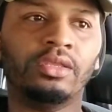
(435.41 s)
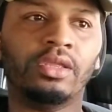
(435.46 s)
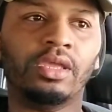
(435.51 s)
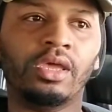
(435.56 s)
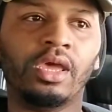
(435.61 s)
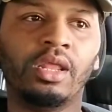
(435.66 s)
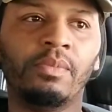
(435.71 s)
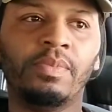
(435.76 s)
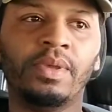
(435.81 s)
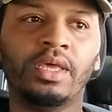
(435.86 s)

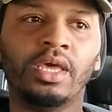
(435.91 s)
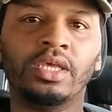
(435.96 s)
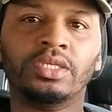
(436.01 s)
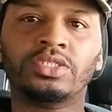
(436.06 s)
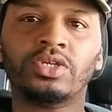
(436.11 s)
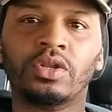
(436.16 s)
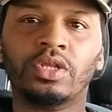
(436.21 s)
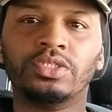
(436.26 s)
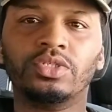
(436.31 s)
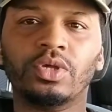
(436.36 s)
it
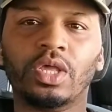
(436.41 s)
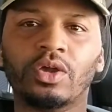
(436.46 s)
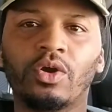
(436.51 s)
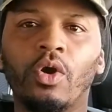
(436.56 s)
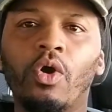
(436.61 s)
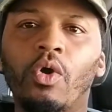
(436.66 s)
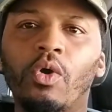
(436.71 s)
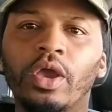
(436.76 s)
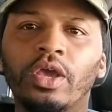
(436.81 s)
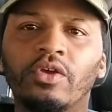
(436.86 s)
turned into like a
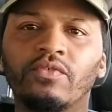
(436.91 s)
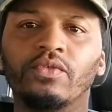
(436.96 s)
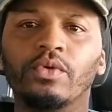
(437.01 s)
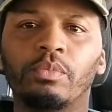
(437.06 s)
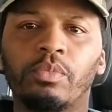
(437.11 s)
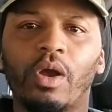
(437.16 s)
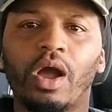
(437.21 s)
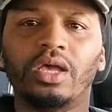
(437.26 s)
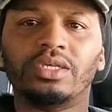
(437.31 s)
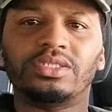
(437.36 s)
whole interview
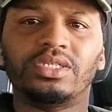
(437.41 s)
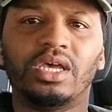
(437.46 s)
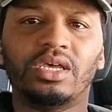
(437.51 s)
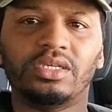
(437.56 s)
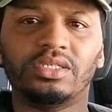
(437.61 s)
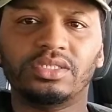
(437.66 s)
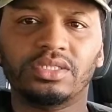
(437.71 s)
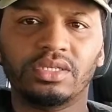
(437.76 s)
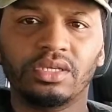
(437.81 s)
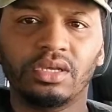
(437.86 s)

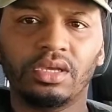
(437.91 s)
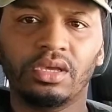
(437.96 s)
process.